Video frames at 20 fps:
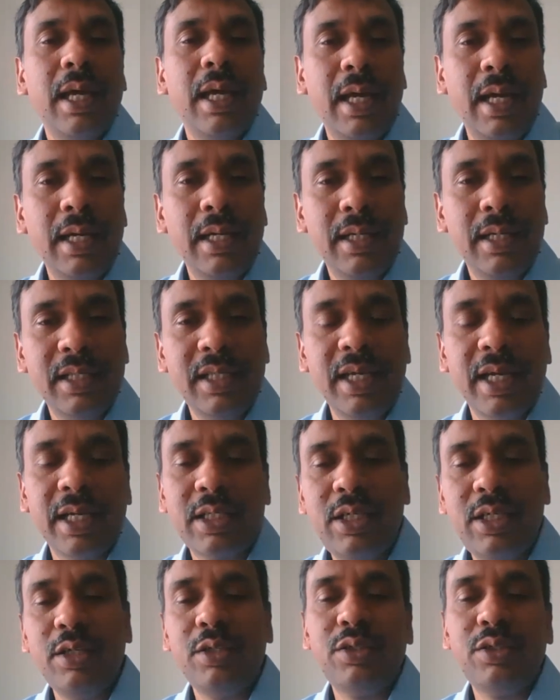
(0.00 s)
and they
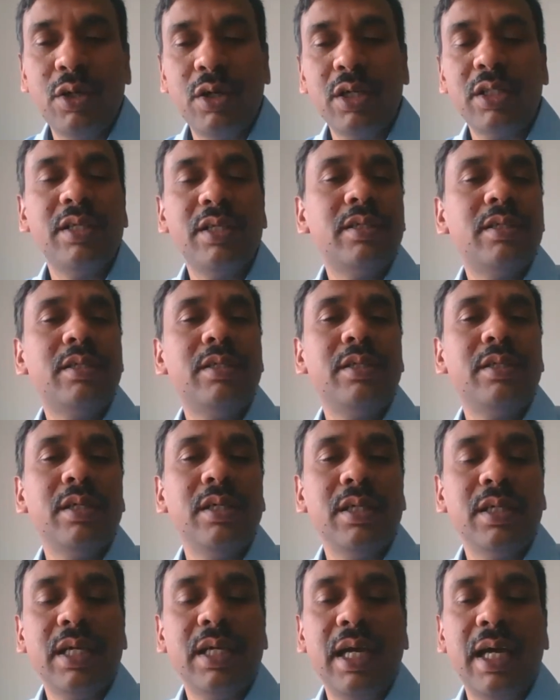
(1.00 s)
actually saw this
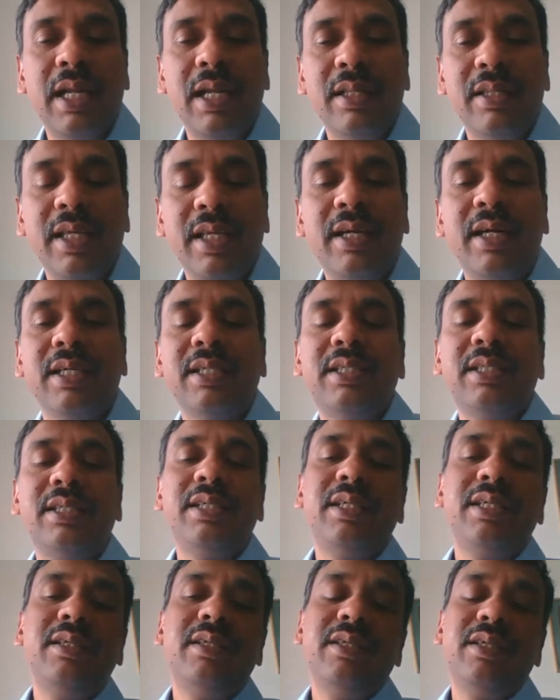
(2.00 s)
and they
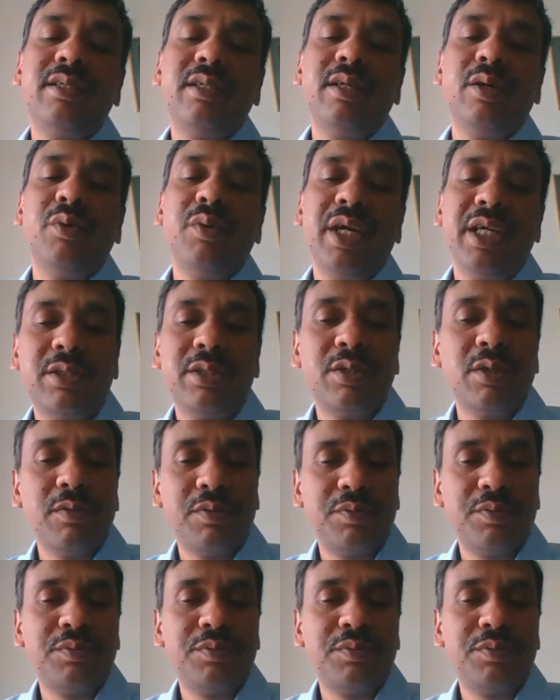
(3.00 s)
considered this a waste of